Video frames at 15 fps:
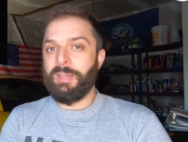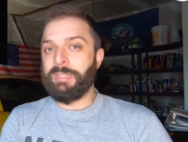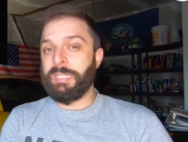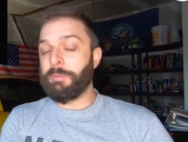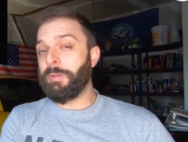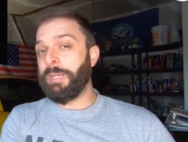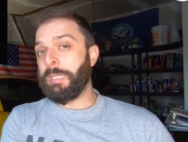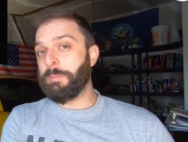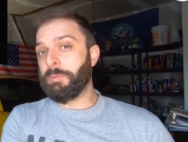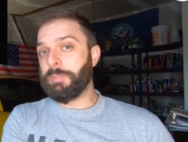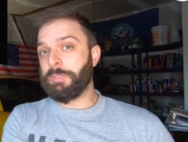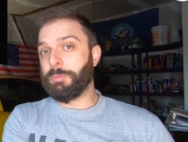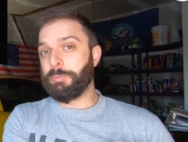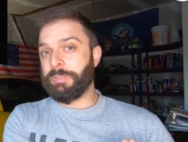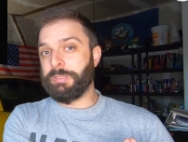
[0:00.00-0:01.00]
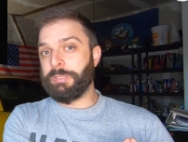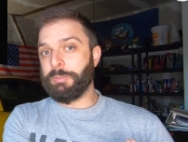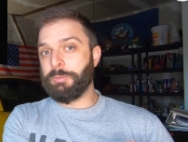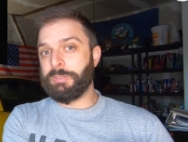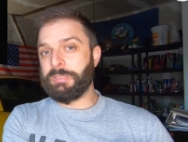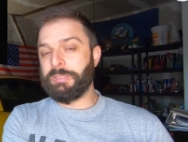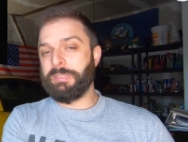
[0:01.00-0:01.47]
and they were able to
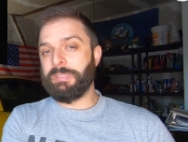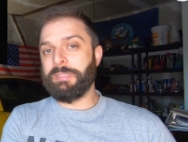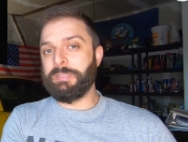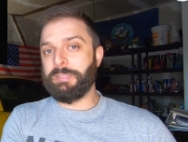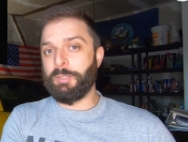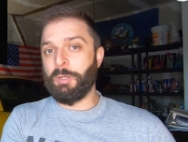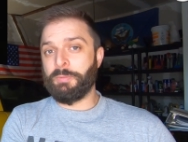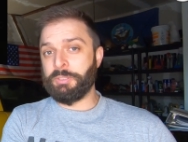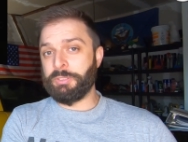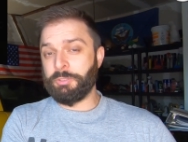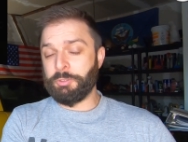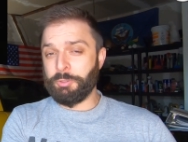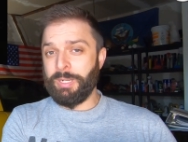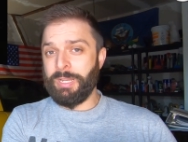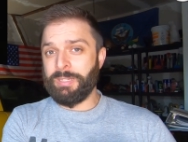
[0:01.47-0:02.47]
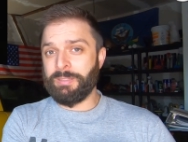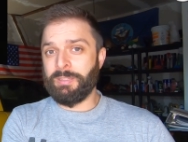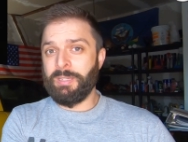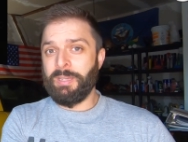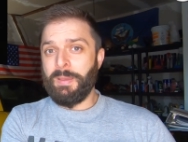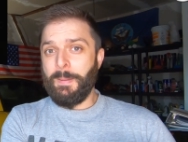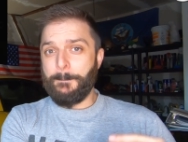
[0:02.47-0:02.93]
reduce the coefficient of drag
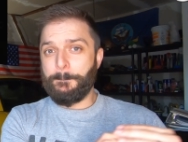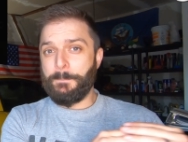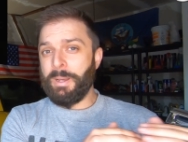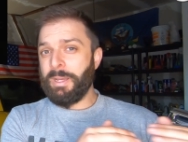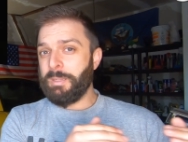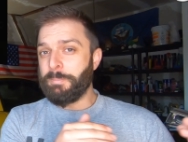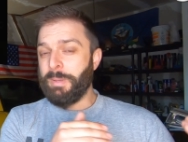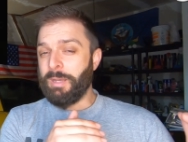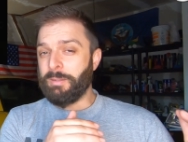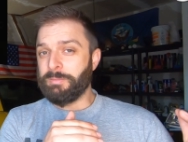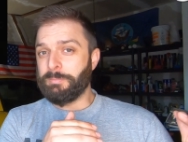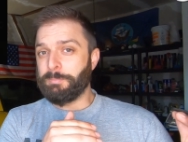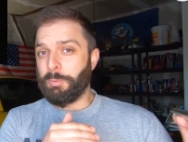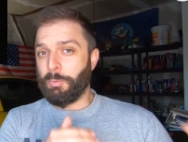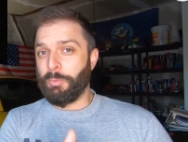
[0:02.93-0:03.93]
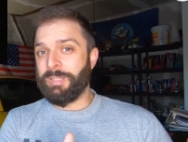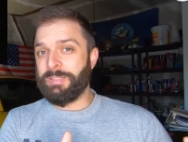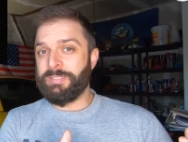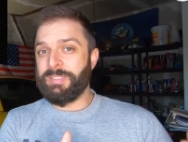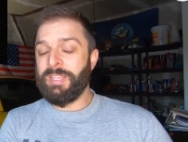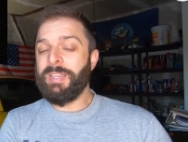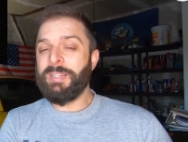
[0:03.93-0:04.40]
by about
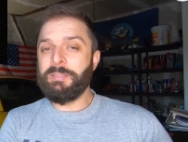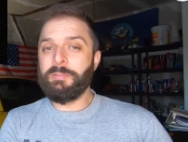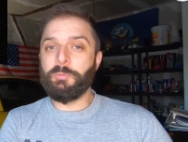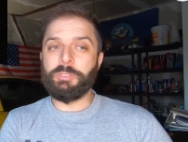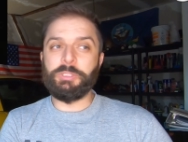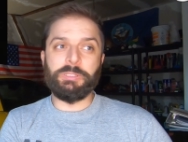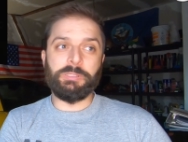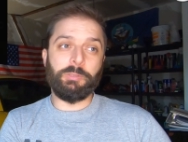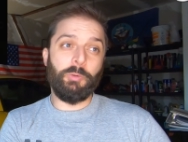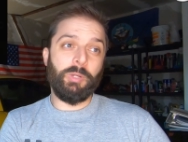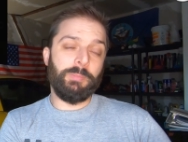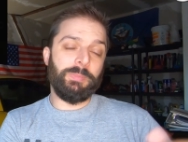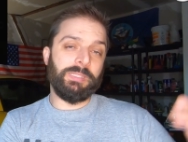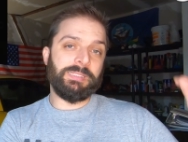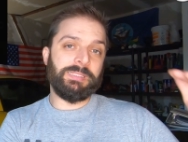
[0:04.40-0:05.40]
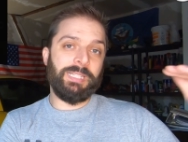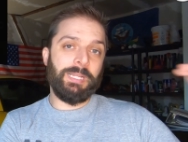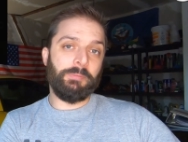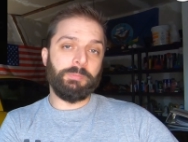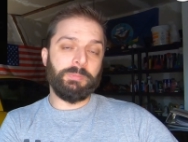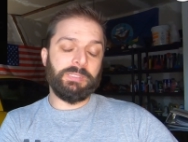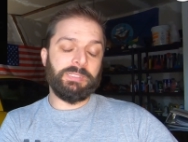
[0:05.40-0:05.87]
0.10, which is quite a big
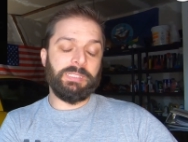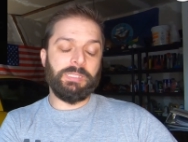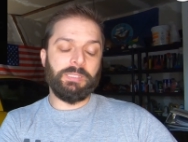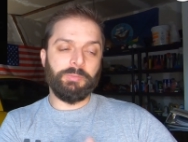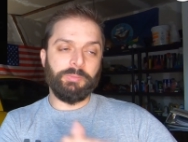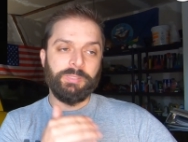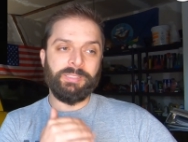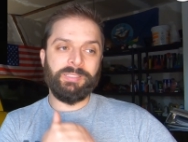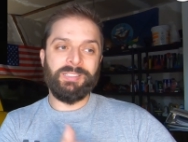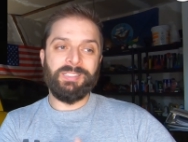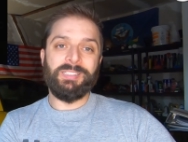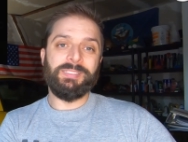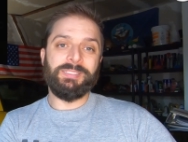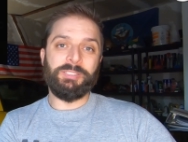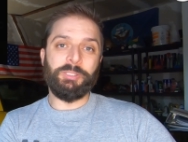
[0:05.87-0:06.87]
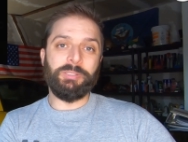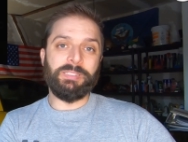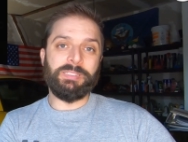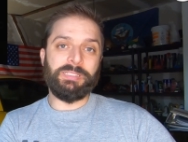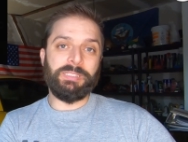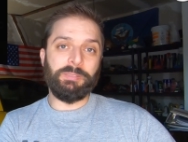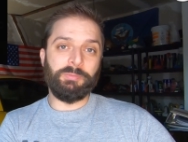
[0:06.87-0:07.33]
step from the C3 to the
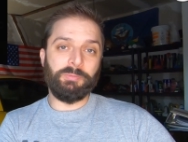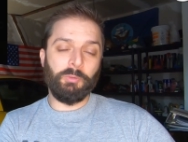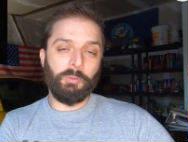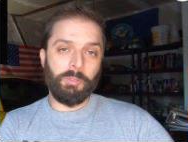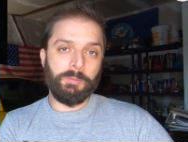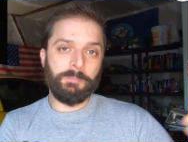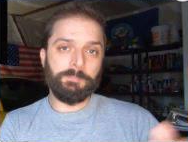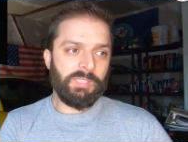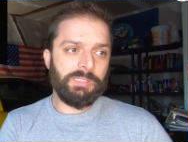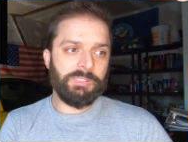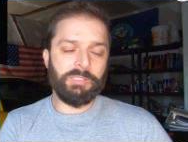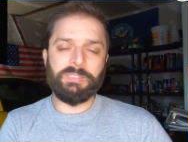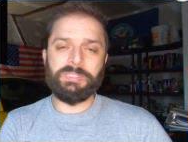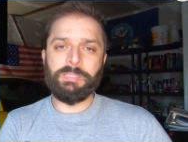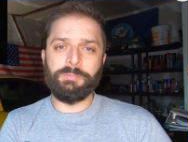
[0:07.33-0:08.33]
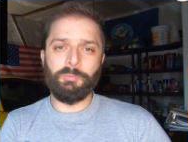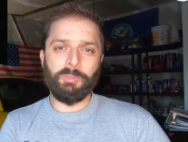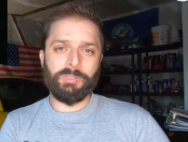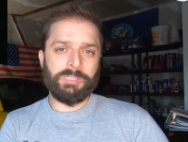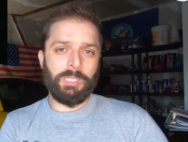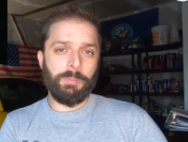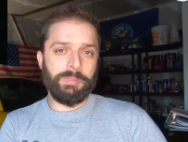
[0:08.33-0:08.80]
C4. So the
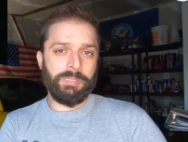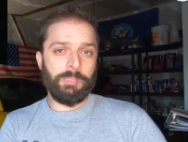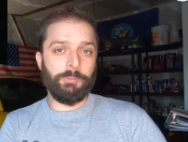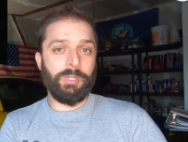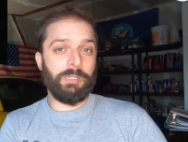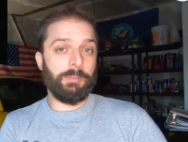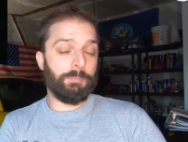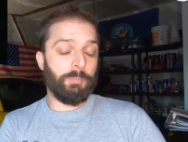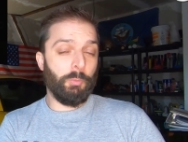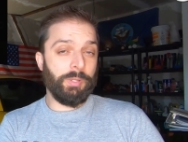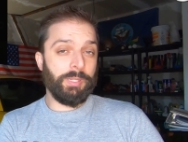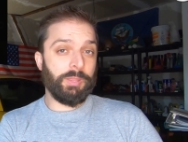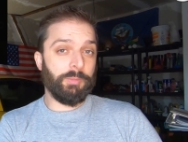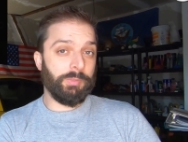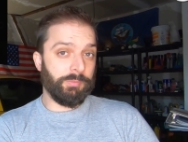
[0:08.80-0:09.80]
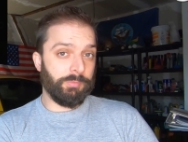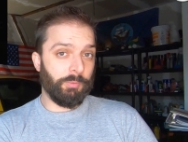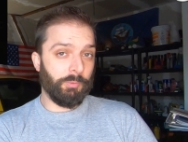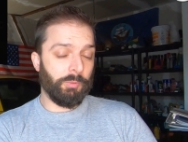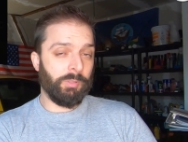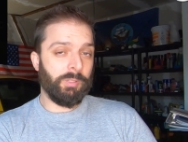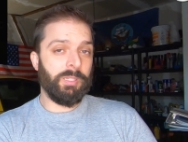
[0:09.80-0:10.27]
C4 is coming in right at
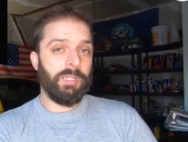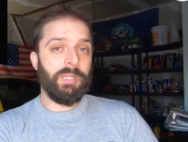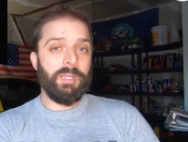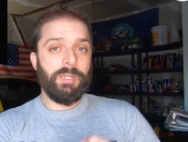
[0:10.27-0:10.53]
0.34